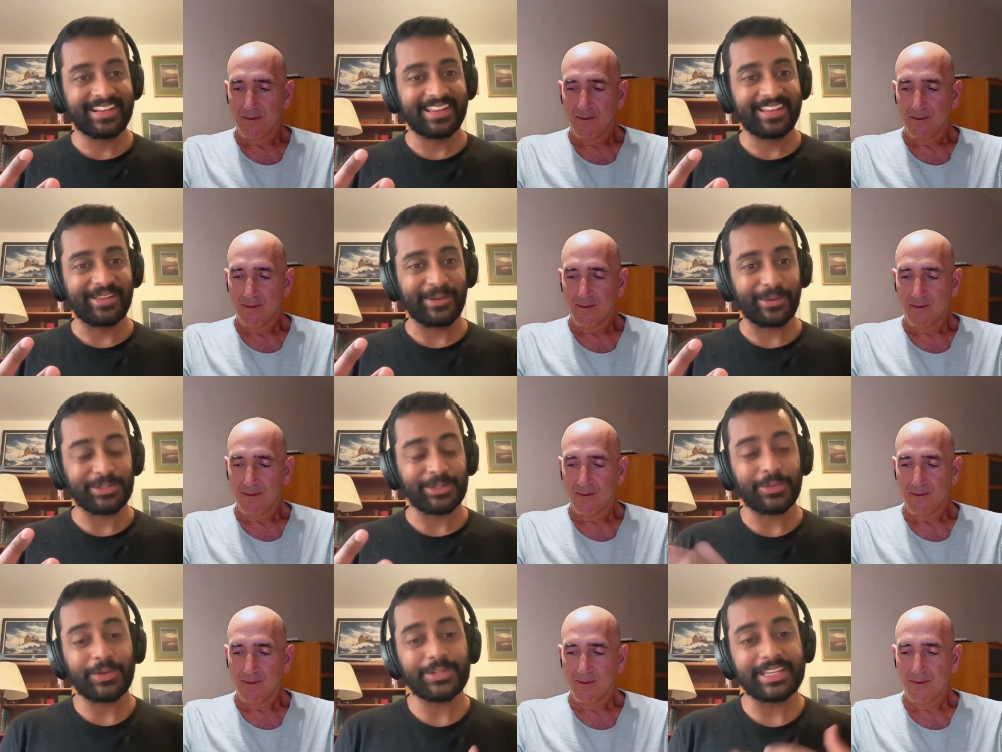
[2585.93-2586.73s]
Speaker 1: you know
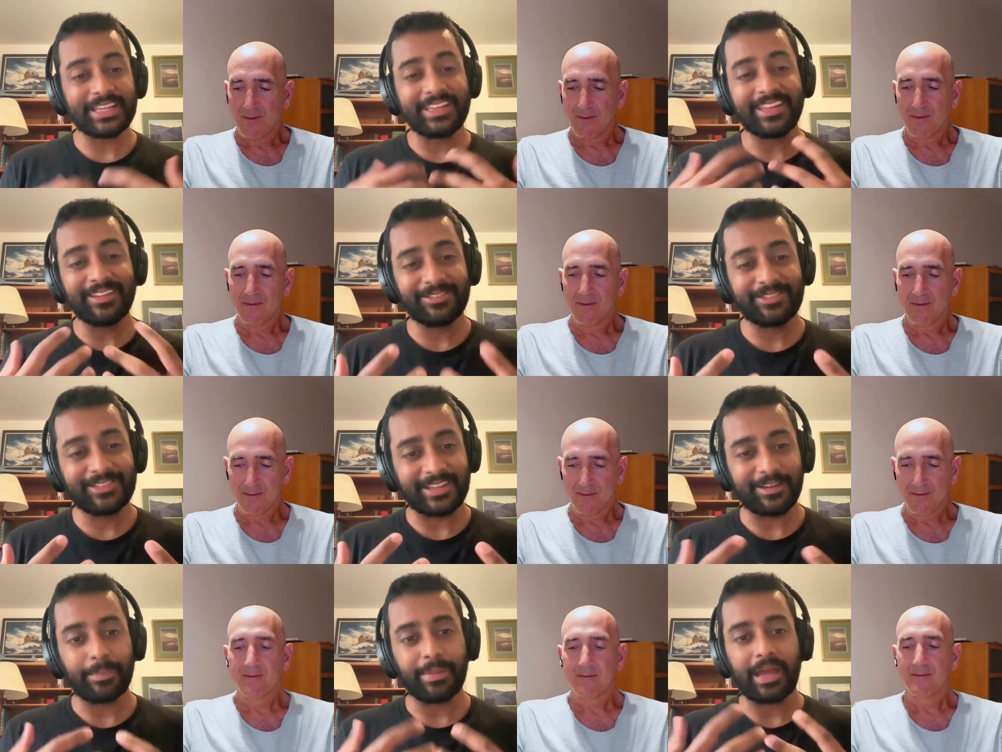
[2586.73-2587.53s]
so there's a gift
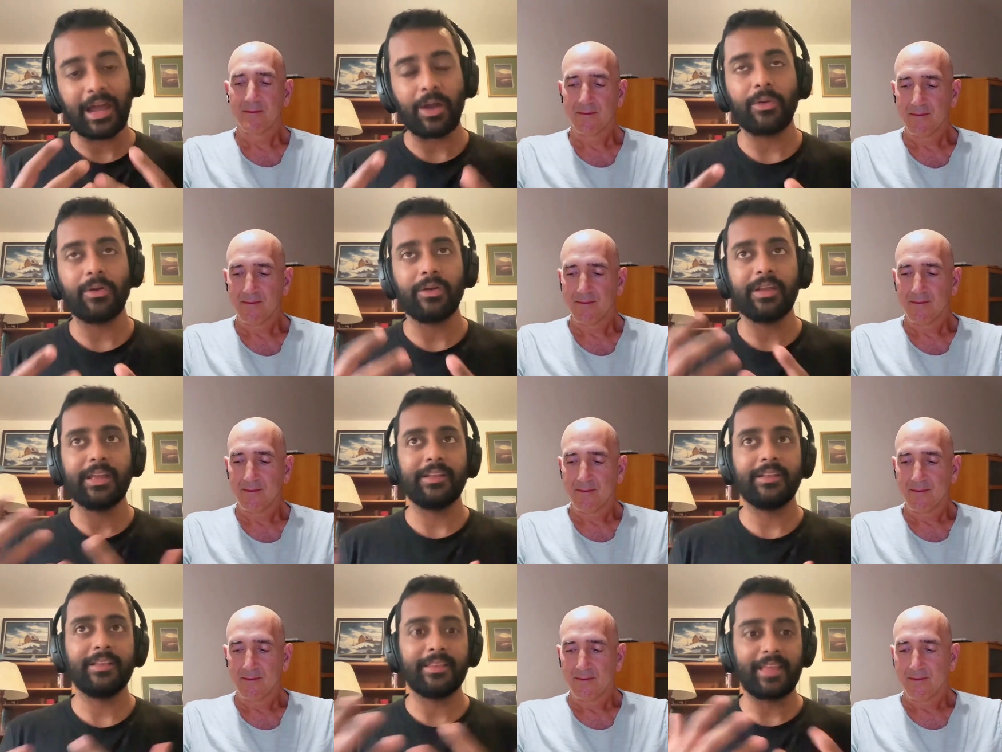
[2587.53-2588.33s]
and a power
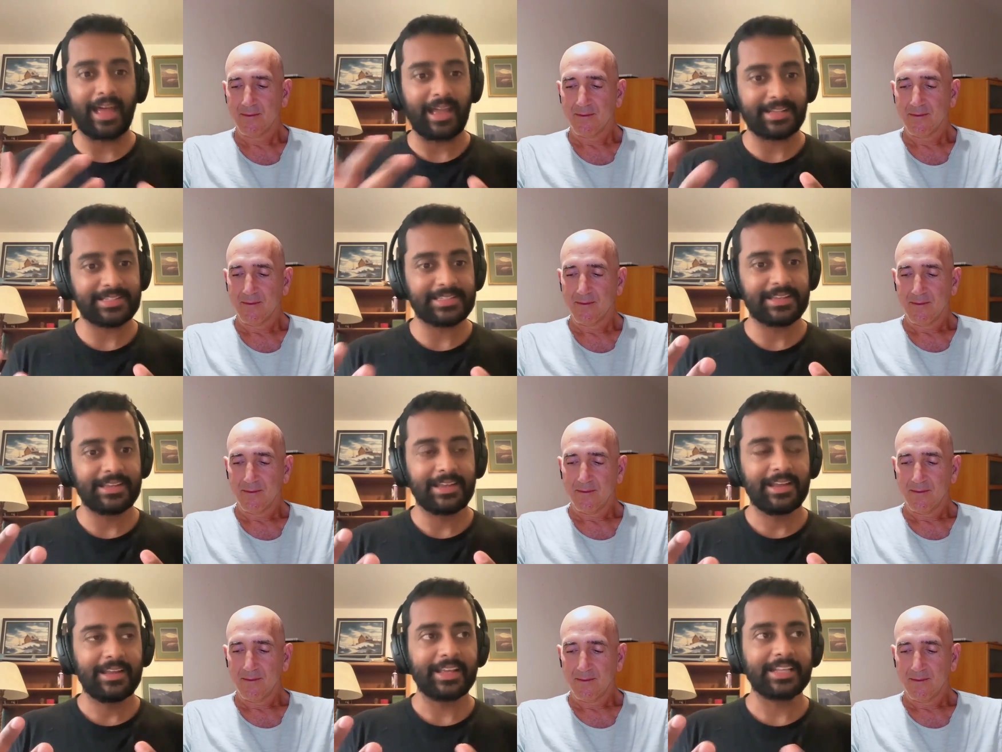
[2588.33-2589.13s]
in that
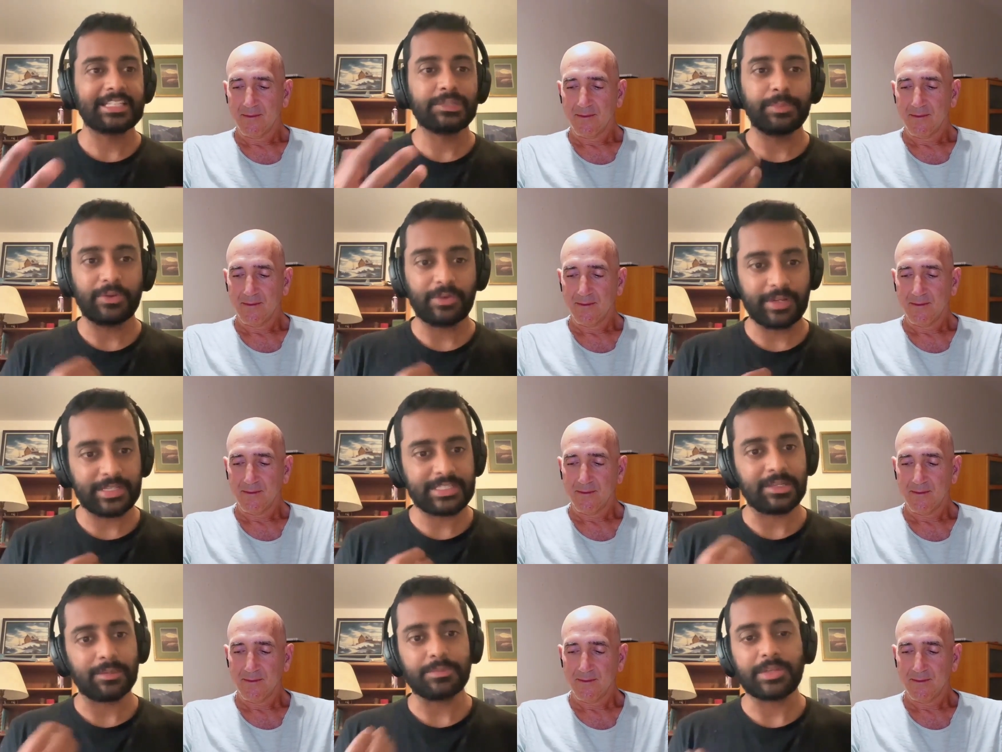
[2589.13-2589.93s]

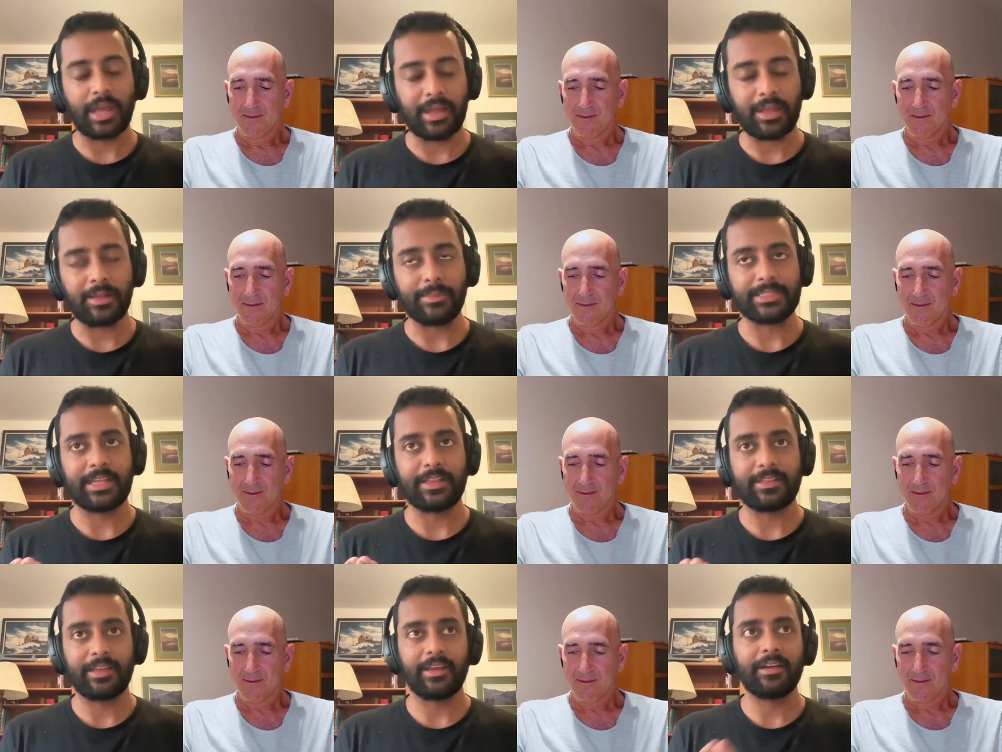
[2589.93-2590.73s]
experience sometimes i
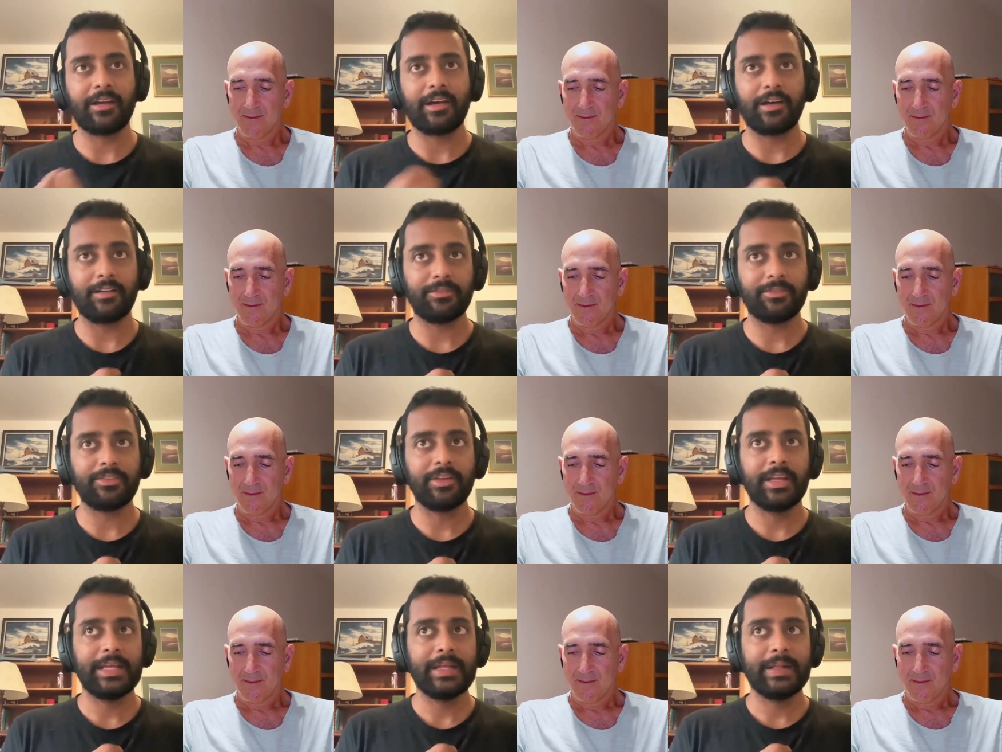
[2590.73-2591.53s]
think of
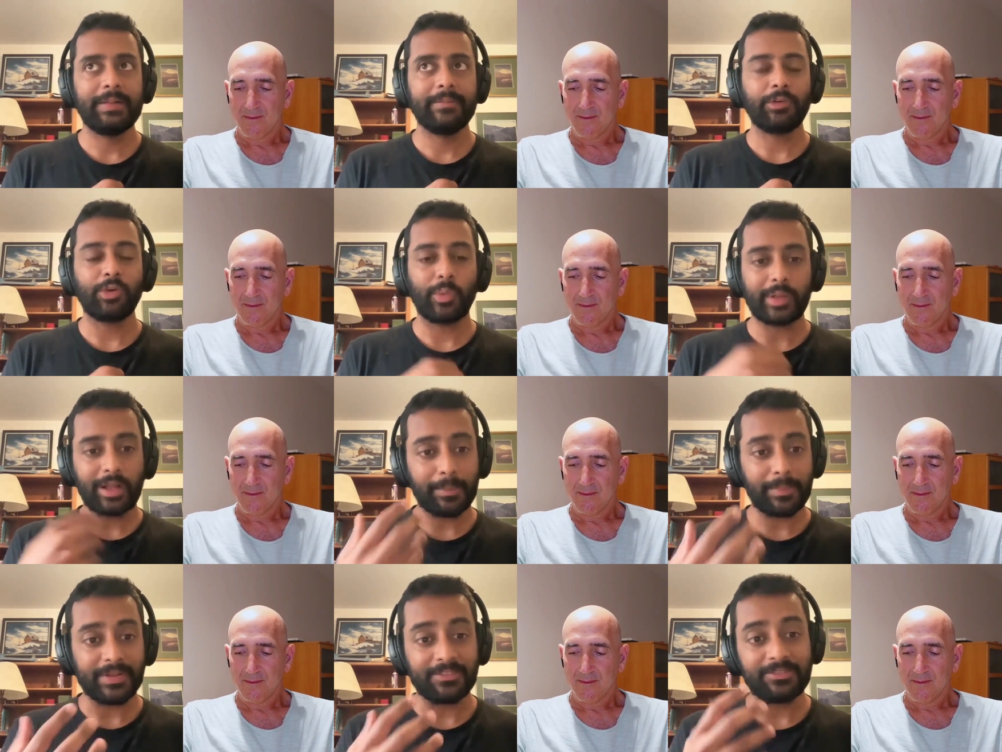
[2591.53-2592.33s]
growing
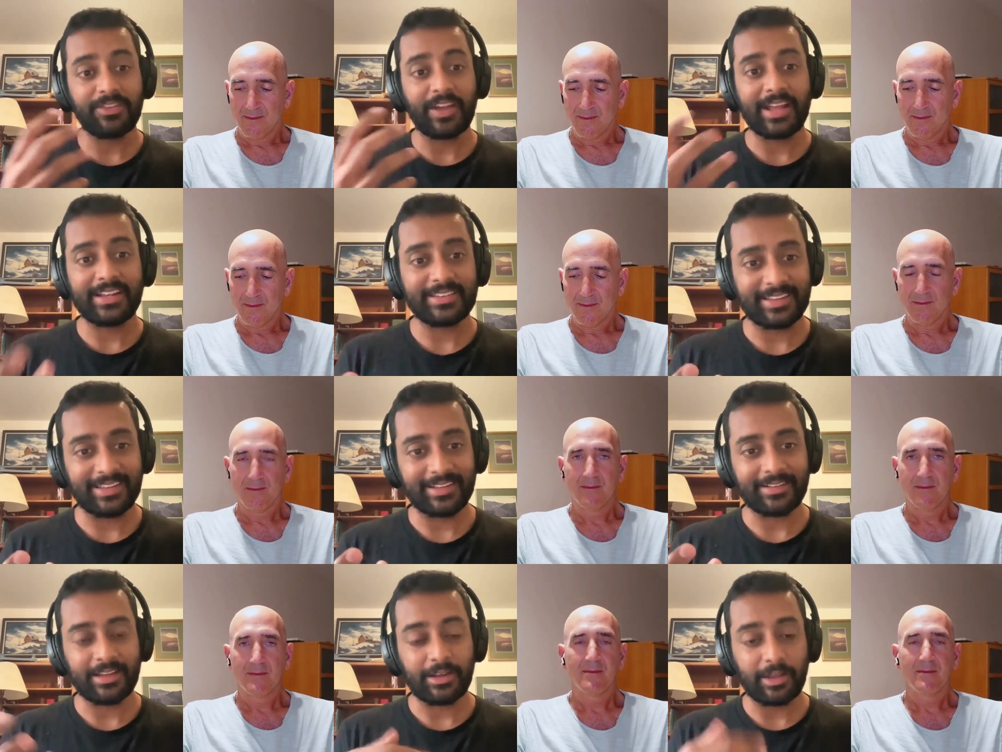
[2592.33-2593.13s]
up and
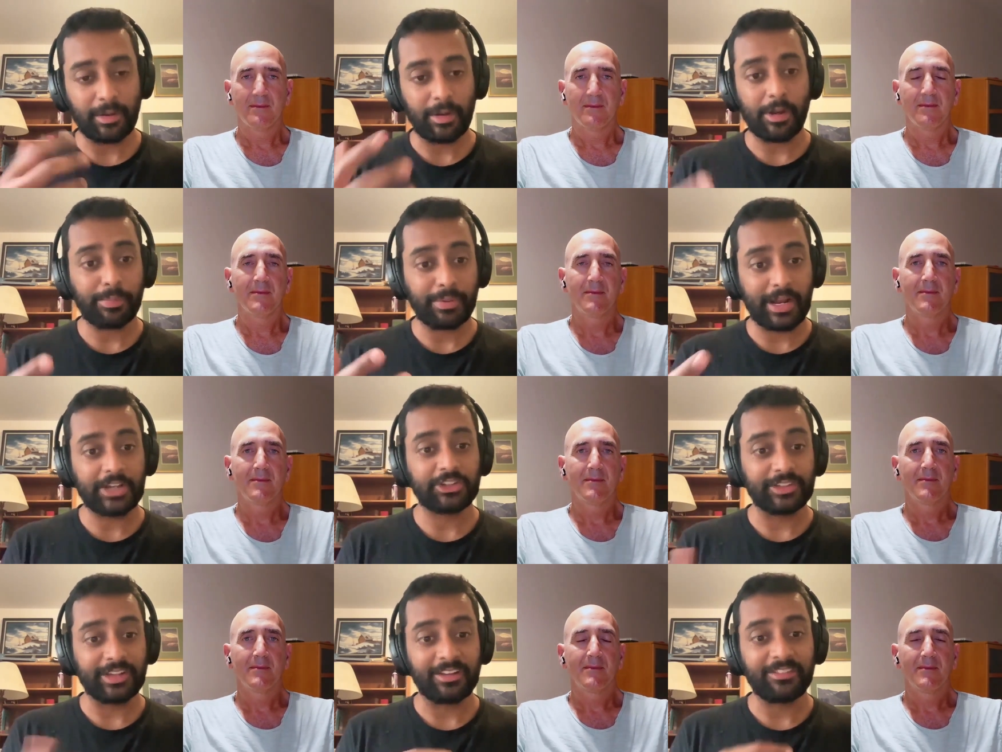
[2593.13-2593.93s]
finding an, an
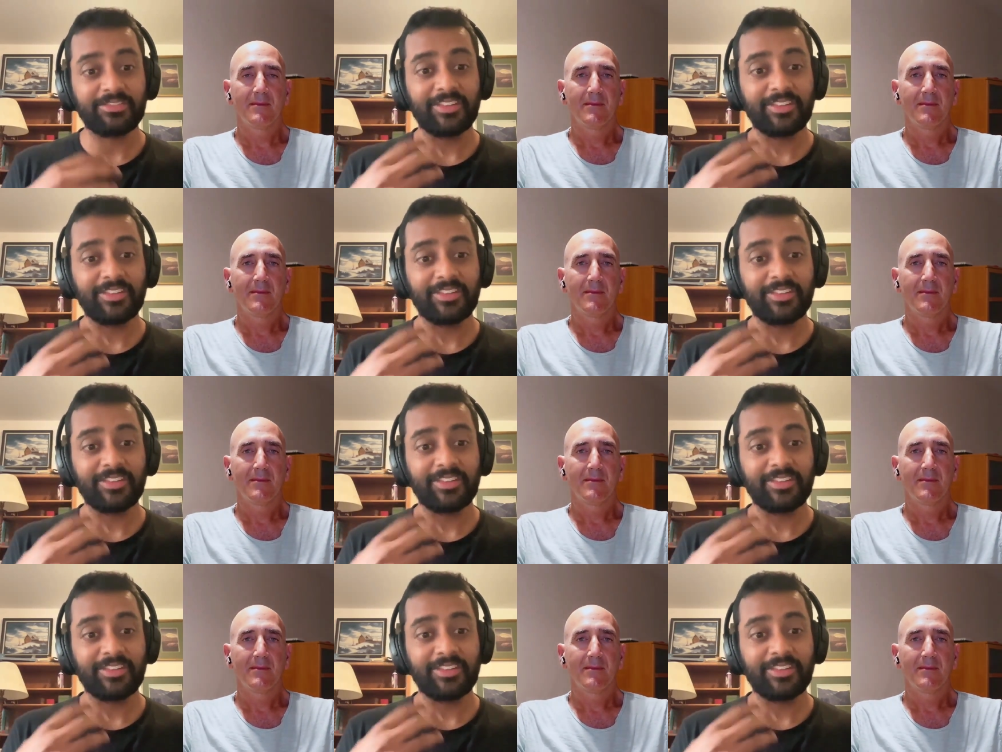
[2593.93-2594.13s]
oppression and